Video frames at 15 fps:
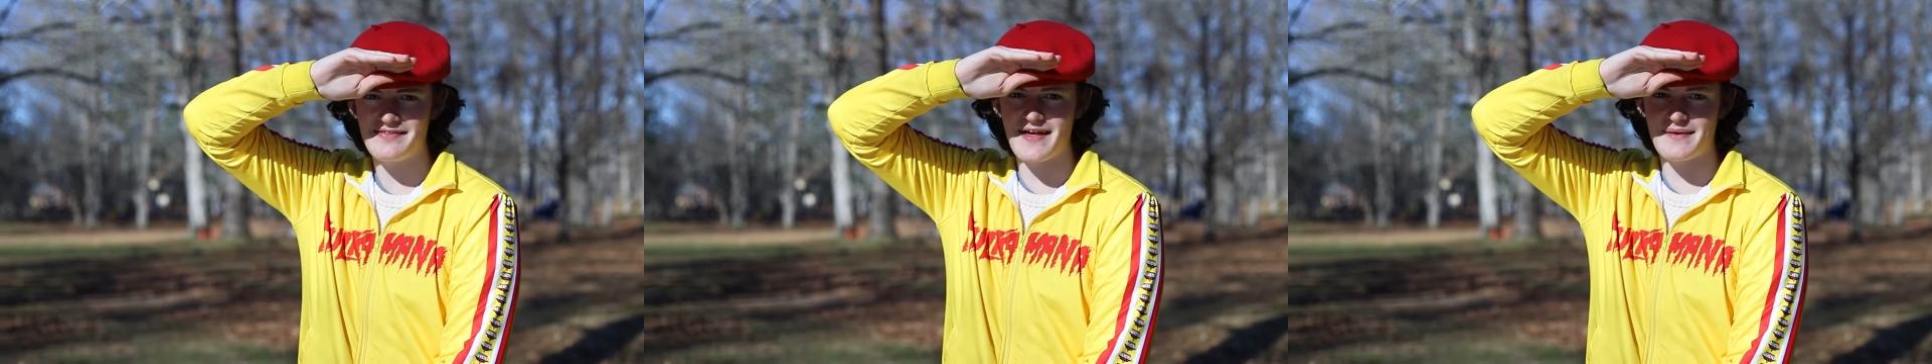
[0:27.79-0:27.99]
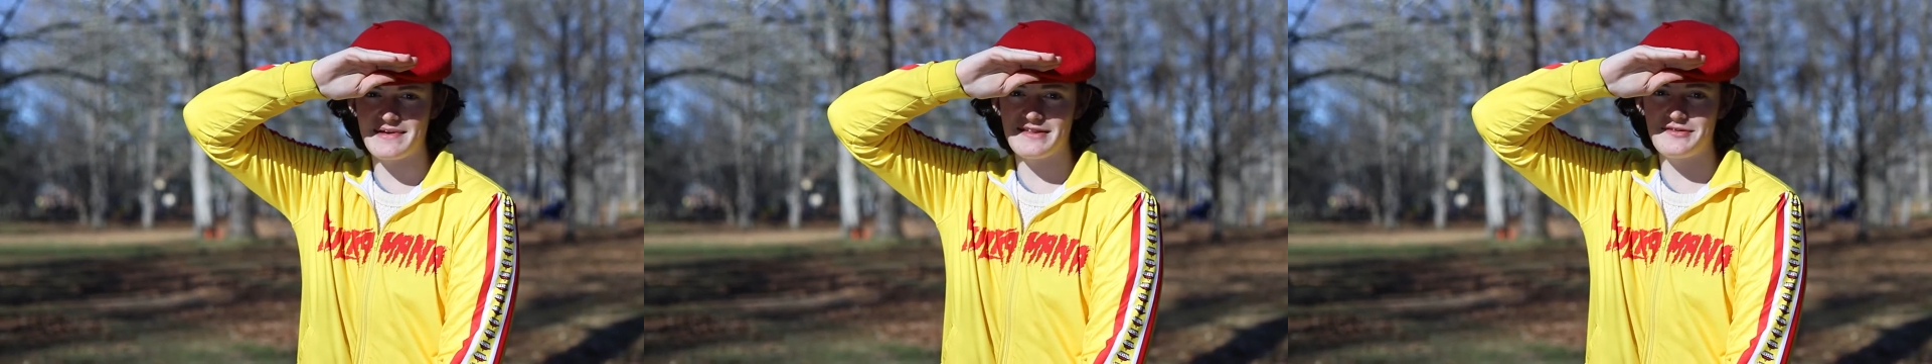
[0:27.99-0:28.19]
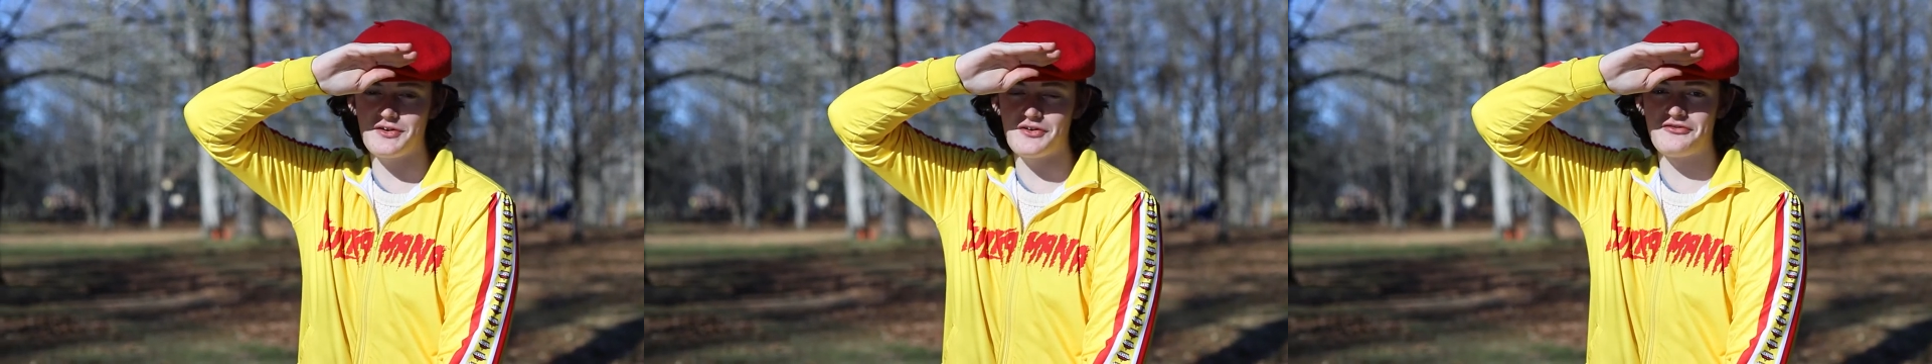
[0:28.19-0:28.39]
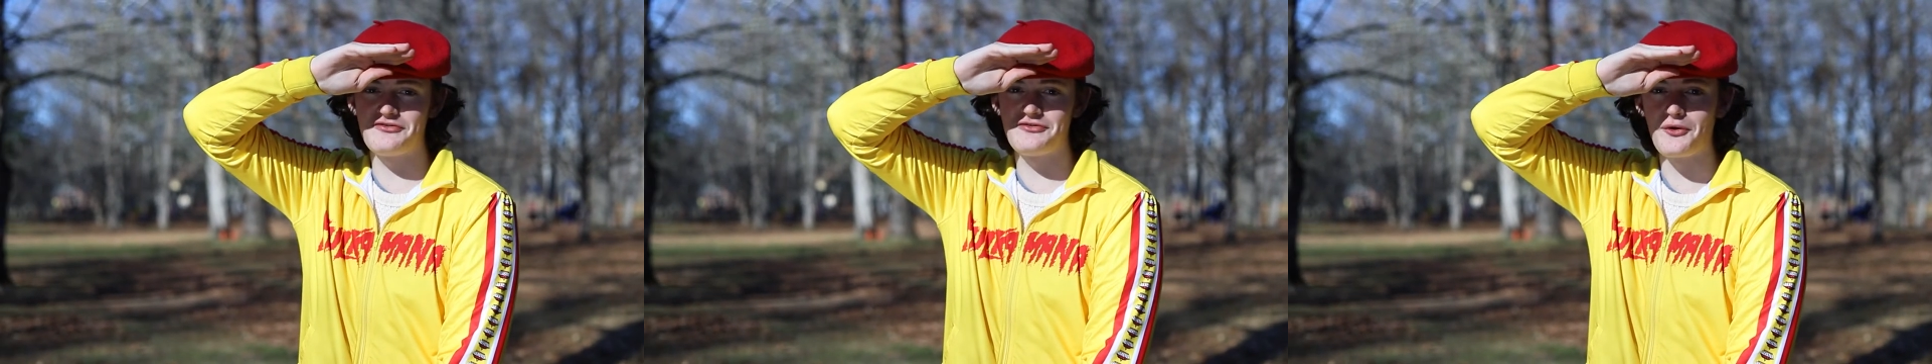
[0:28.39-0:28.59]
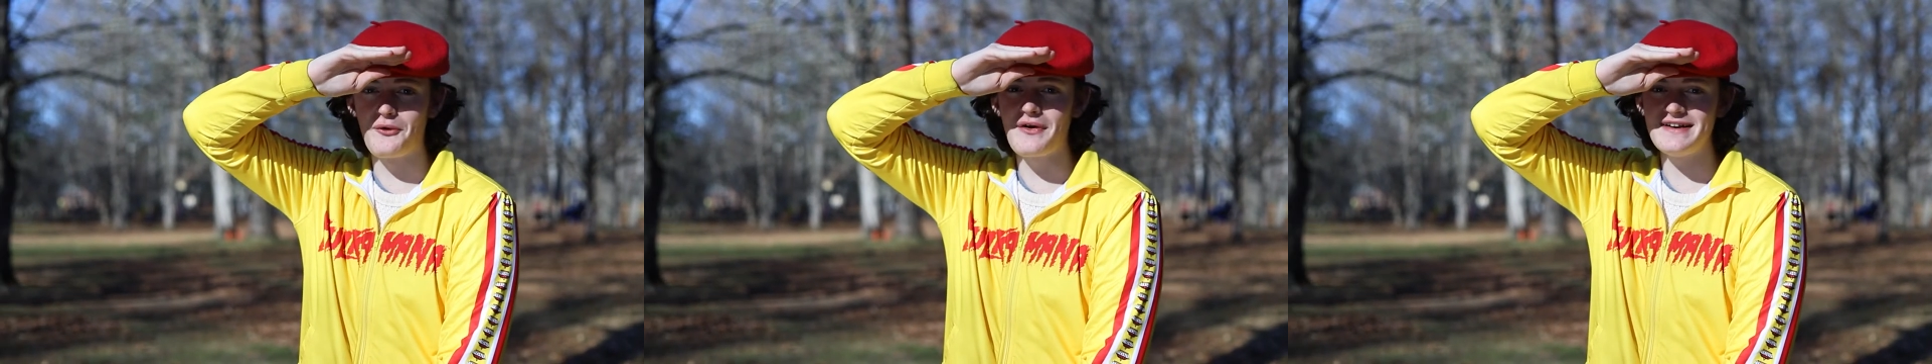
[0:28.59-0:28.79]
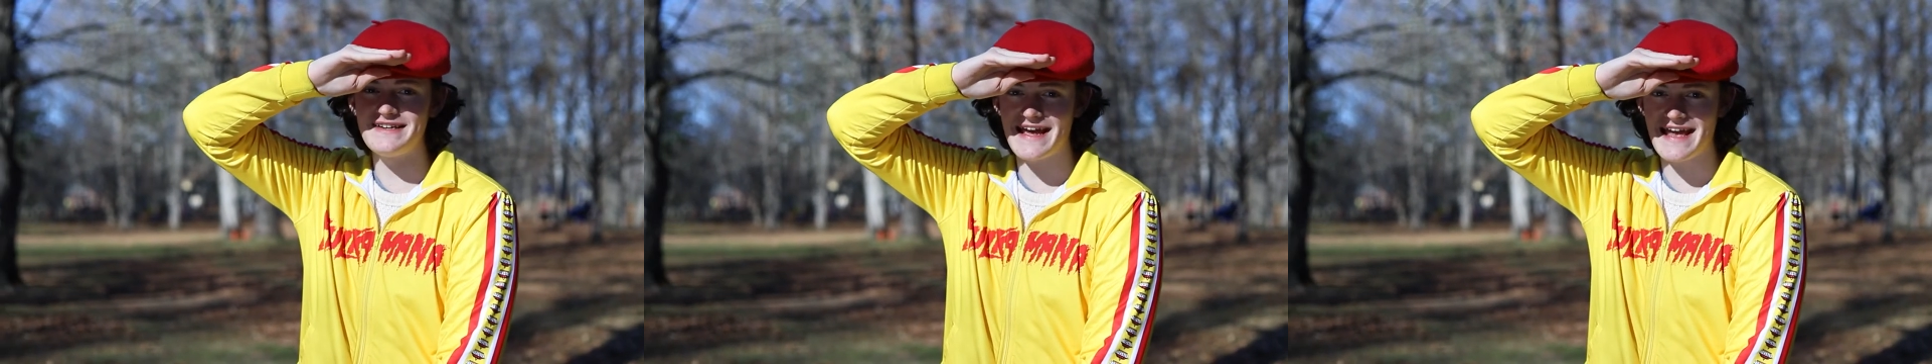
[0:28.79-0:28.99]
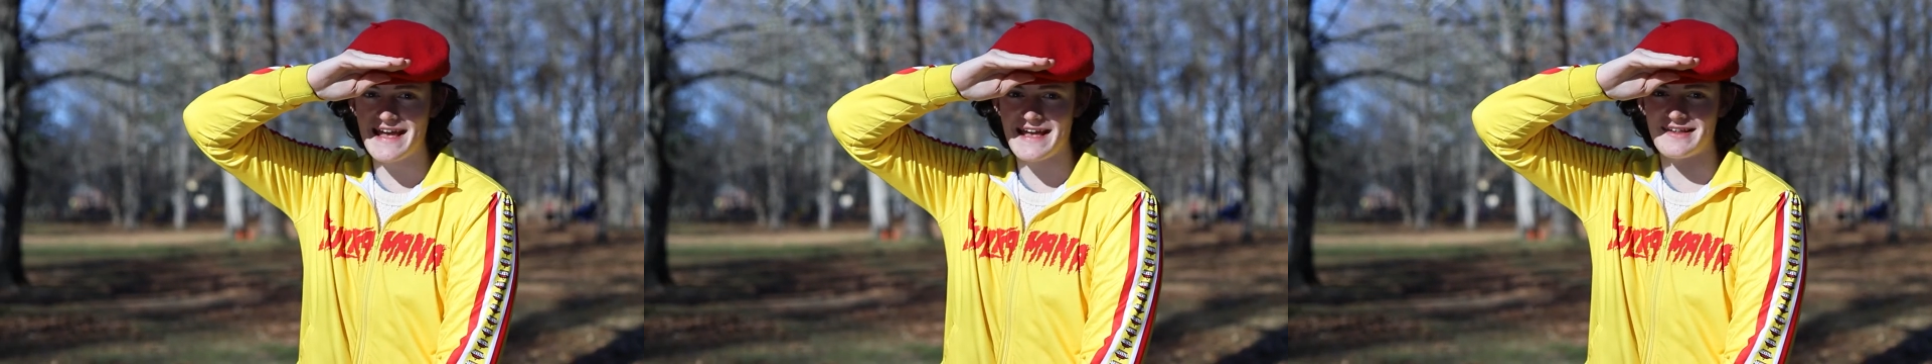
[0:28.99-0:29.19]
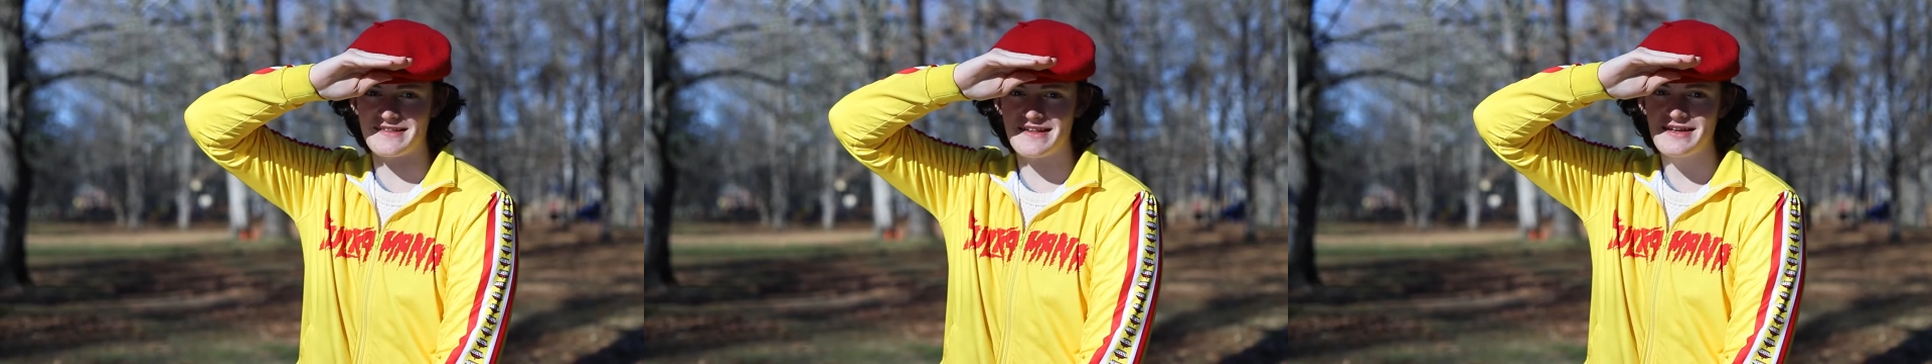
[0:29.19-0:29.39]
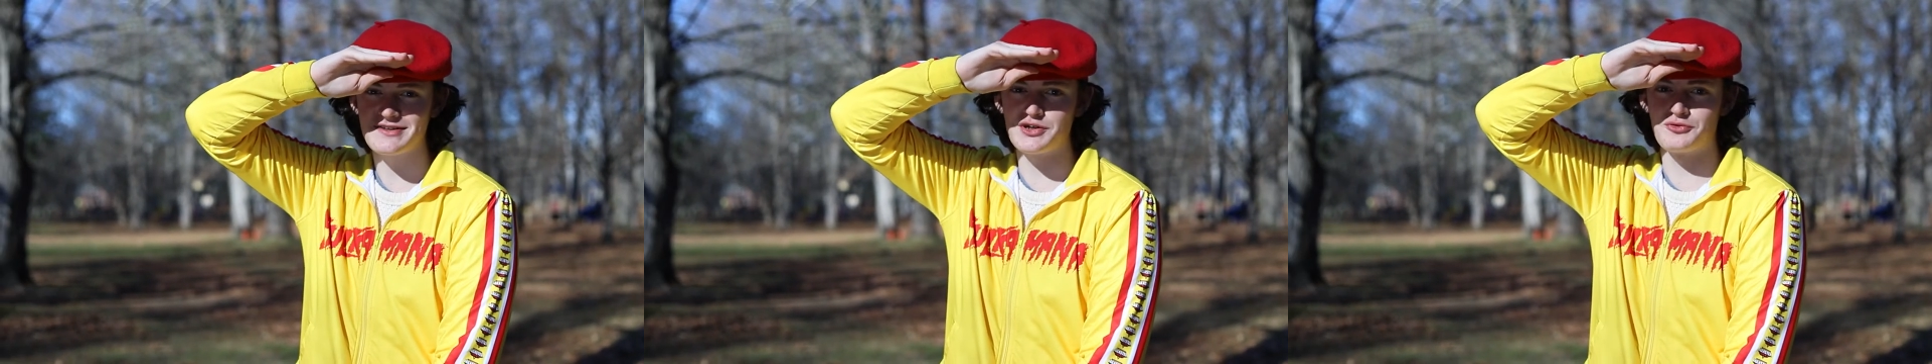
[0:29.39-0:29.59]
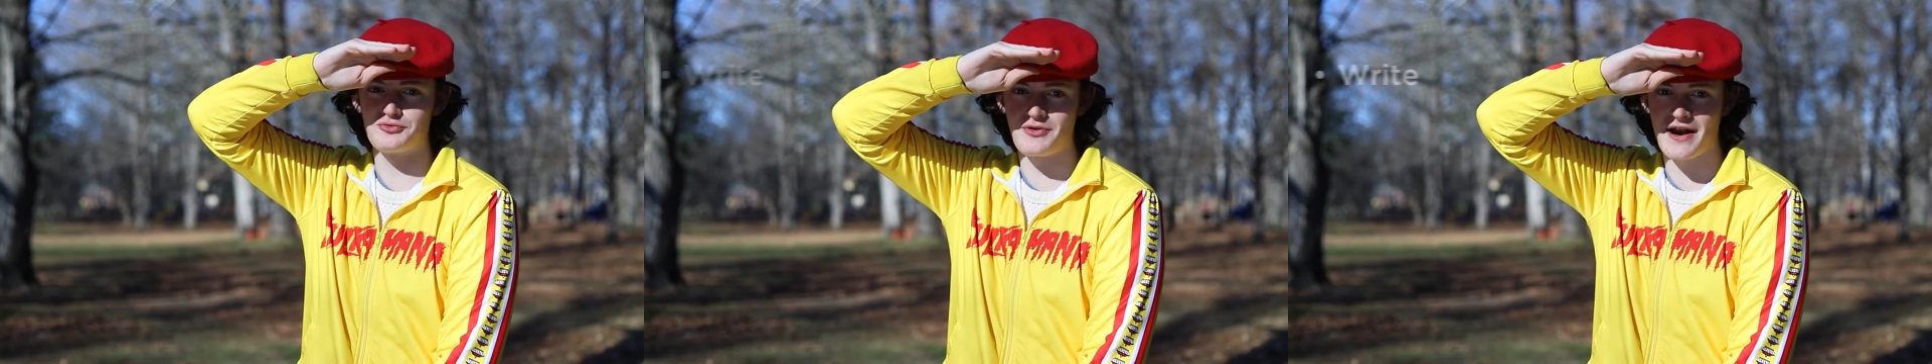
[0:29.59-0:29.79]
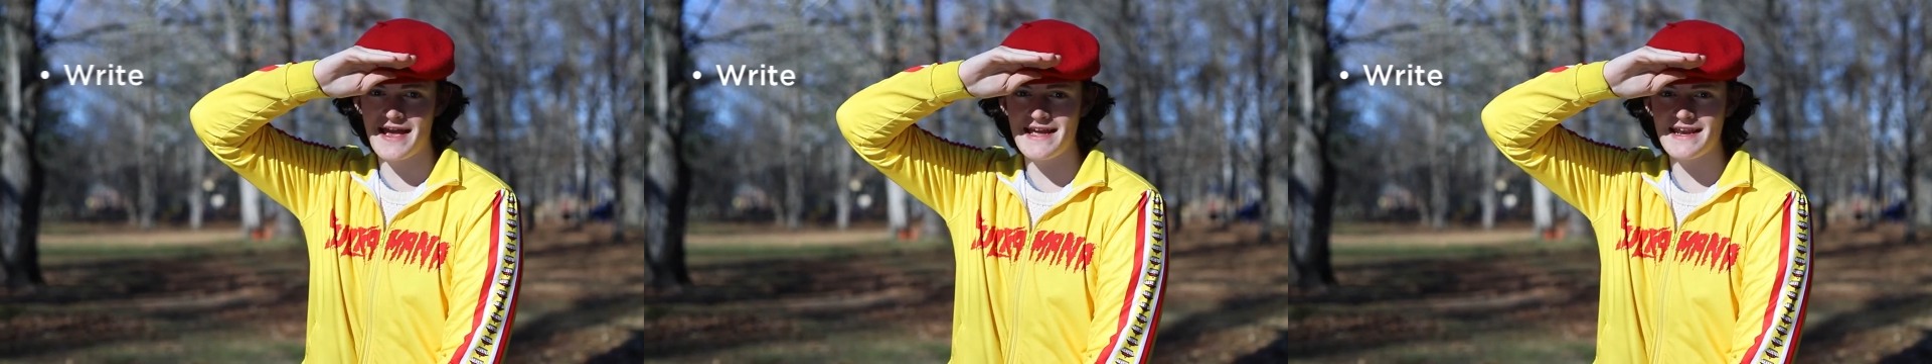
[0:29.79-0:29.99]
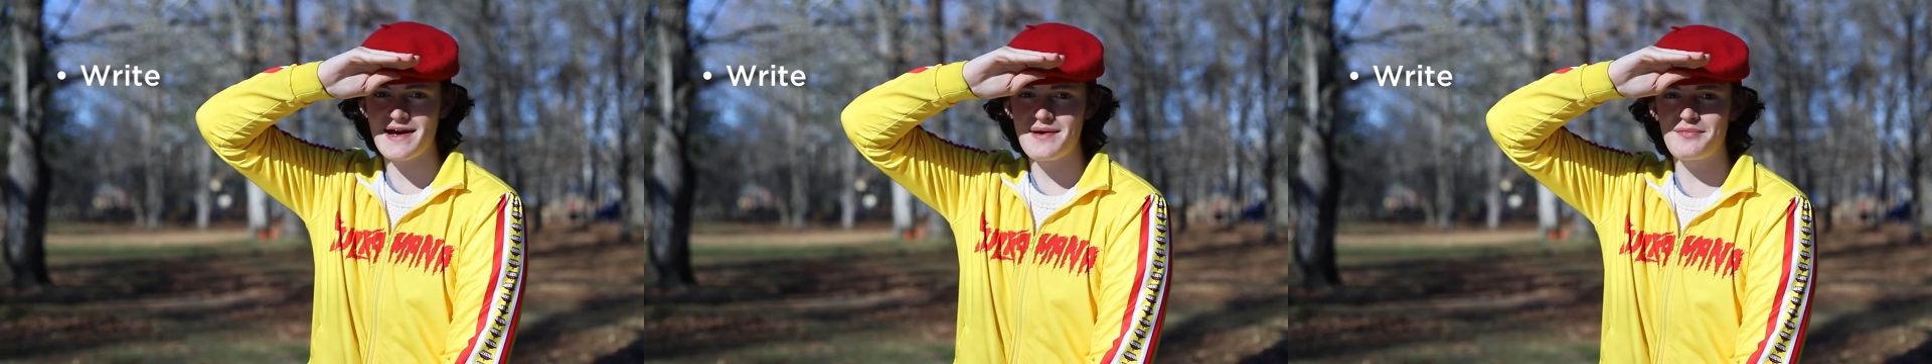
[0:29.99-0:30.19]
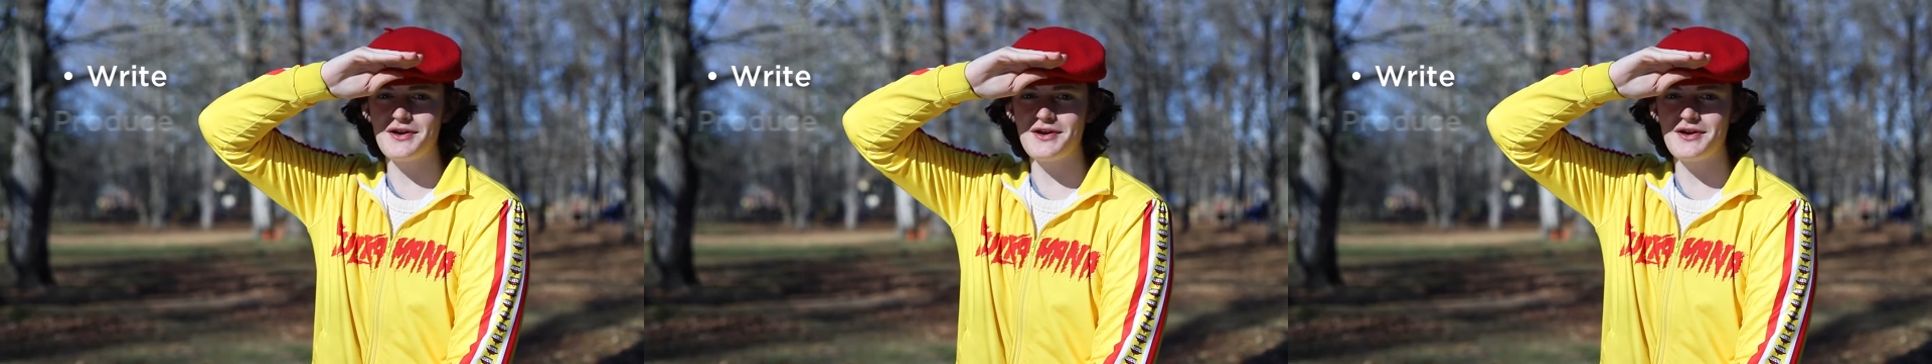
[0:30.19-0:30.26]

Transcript: That means you have four days to write,